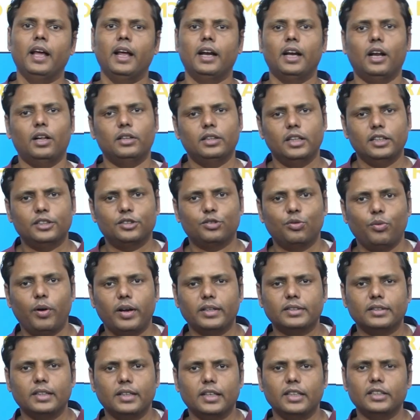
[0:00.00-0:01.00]
Now this
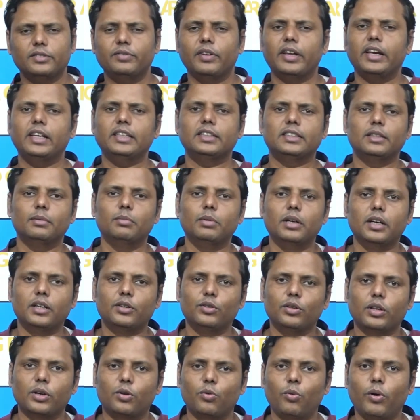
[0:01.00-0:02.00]
question is very similar to
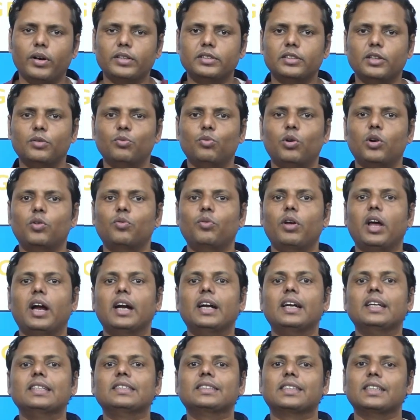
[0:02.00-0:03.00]
the question what we had
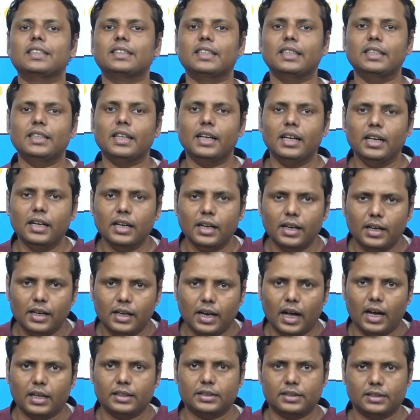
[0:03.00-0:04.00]
discussed in the
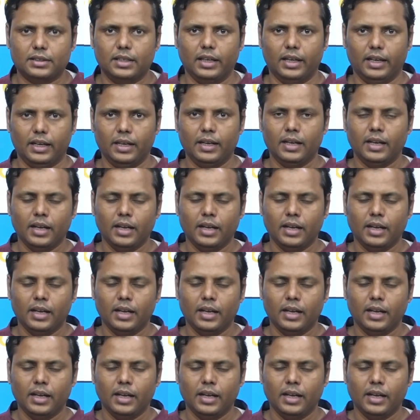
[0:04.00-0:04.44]
last day.